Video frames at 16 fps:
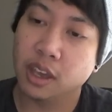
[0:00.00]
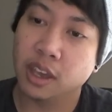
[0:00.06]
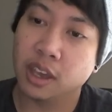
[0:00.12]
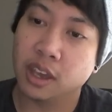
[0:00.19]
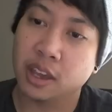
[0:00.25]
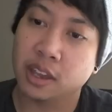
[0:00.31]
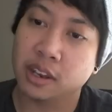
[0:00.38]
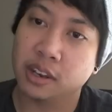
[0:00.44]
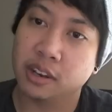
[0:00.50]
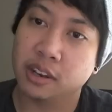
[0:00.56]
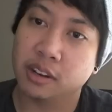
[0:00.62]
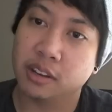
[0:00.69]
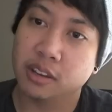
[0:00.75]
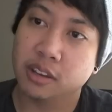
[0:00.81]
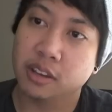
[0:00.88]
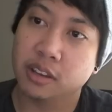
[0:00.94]

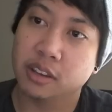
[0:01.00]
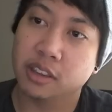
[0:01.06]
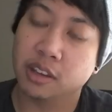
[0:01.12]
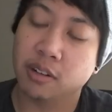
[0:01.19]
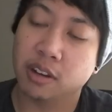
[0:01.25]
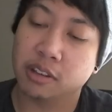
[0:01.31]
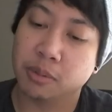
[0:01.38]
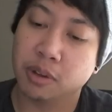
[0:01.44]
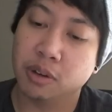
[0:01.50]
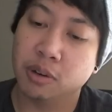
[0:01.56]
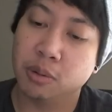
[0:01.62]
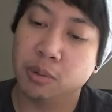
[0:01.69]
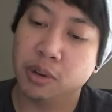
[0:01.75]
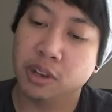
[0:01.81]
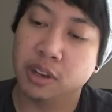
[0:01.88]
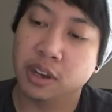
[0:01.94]
and they were asking me,
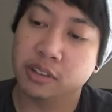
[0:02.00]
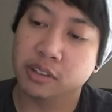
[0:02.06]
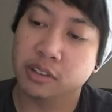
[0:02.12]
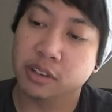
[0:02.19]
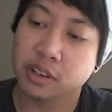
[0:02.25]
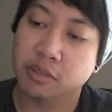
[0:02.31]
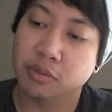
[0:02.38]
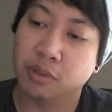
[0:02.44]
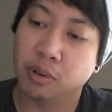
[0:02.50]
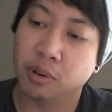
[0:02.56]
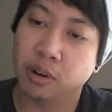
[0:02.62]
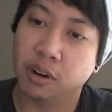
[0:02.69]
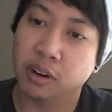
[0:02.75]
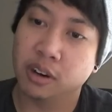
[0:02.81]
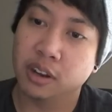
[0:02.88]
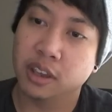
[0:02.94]
"Oh, what are you guys looking
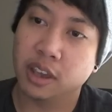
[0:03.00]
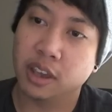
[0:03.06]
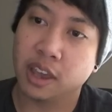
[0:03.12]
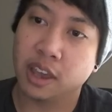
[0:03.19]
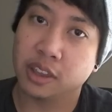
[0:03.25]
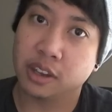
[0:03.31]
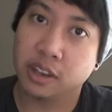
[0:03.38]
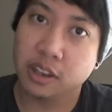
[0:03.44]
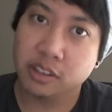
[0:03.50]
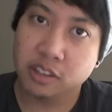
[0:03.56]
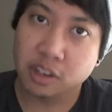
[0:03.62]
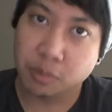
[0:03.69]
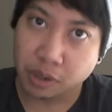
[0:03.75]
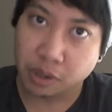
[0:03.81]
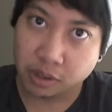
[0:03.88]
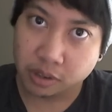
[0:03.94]
for?" And the
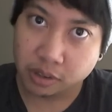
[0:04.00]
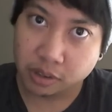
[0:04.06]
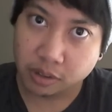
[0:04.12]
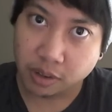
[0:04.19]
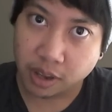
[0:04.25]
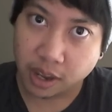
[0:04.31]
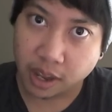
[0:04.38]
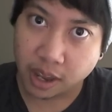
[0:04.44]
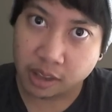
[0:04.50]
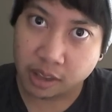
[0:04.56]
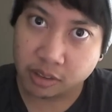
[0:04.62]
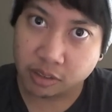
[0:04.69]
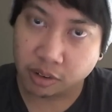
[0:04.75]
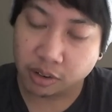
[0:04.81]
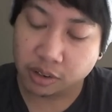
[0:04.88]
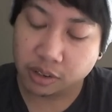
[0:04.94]
customer
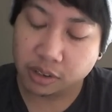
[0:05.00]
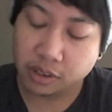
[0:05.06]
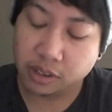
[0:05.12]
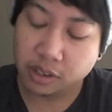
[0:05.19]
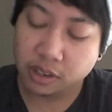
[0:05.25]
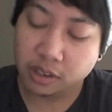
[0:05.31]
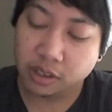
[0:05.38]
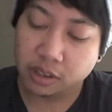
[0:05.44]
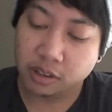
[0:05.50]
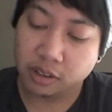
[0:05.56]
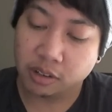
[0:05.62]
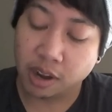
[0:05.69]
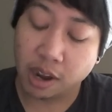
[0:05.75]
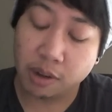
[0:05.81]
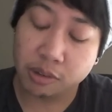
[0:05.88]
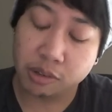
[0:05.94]
answered.
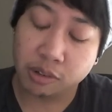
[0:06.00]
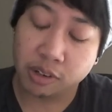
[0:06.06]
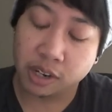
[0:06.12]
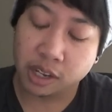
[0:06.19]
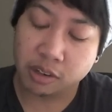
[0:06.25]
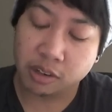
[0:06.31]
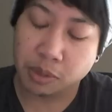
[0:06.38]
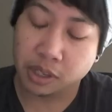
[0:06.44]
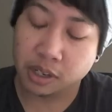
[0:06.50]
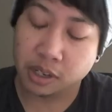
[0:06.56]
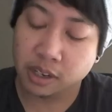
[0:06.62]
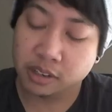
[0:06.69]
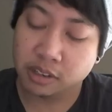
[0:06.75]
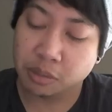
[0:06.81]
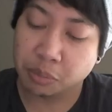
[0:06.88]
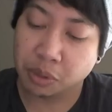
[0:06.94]
I was going to answer, but the
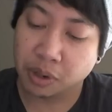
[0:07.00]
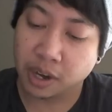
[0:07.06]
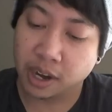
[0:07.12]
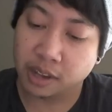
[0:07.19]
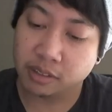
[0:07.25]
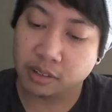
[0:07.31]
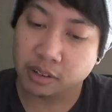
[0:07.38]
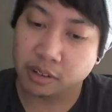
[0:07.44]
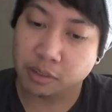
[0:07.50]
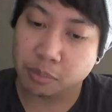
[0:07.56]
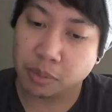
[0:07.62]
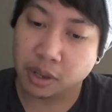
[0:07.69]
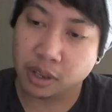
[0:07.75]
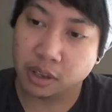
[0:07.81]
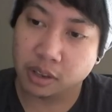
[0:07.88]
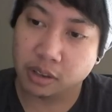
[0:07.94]
customer answered
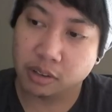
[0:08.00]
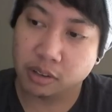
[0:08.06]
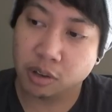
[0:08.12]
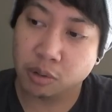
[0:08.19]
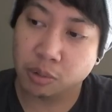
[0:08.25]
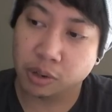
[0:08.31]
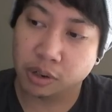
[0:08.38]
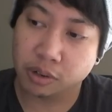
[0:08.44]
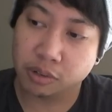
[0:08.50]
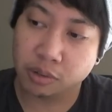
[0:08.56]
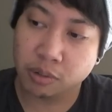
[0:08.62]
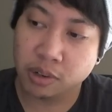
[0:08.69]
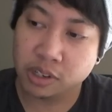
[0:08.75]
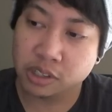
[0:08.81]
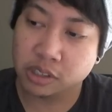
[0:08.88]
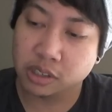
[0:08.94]
my coworker's
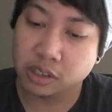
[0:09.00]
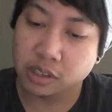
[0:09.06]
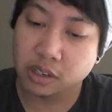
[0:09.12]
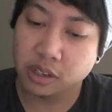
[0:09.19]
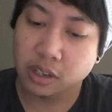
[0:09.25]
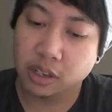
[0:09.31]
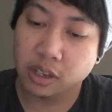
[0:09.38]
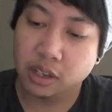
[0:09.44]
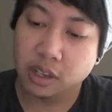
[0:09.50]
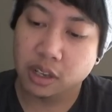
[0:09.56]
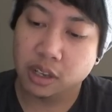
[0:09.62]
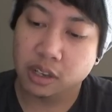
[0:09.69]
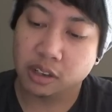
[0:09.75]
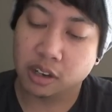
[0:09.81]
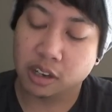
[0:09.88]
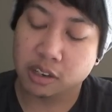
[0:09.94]
question.
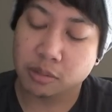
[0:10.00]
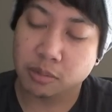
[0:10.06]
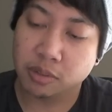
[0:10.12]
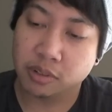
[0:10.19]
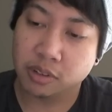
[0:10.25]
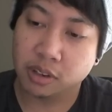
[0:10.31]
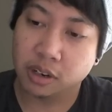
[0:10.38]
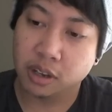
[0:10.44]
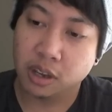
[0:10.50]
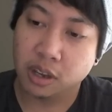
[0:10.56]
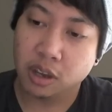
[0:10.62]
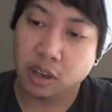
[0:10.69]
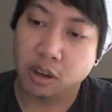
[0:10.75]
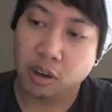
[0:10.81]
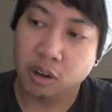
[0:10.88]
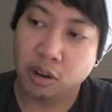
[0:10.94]
The customer said,
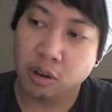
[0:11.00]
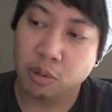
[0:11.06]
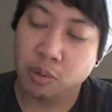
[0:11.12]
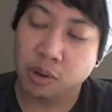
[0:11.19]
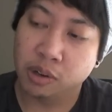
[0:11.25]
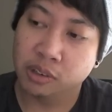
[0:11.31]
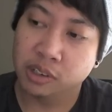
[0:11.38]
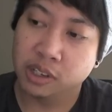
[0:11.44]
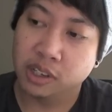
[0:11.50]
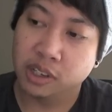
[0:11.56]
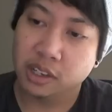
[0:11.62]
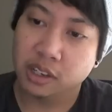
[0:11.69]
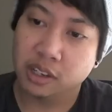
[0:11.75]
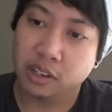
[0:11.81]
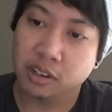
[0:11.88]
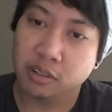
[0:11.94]
"Oh well,
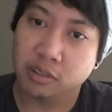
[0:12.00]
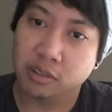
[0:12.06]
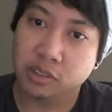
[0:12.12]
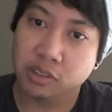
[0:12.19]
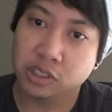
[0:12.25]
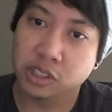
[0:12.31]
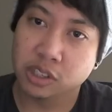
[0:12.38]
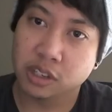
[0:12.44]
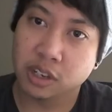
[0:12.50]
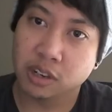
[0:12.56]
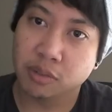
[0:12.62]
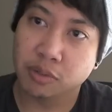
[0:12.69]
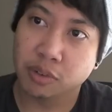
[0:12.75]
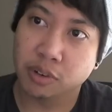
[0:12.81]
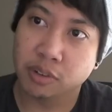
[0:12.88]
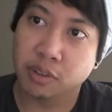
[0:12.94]
she's looking
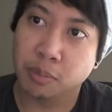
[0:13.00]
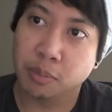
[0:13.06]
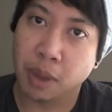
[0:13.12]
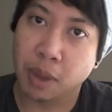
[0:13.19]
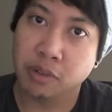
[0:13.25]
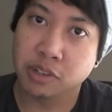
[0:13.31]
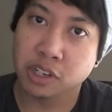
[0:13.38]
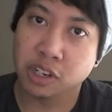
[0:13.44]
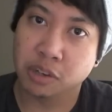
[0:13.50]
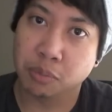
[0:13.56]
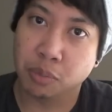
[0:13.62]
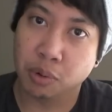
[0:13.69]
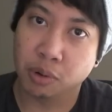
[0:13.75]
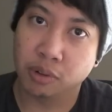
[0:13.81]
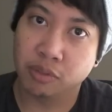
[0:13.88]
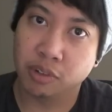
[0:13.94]
for some mounting
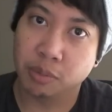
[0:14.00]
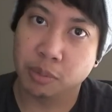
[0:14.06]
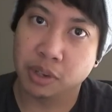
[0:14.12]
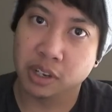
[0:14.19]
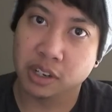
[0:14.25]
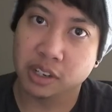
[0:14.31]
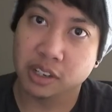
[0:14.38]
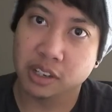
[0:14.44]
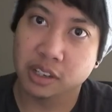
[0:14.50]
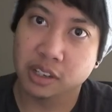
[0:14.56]
board for me."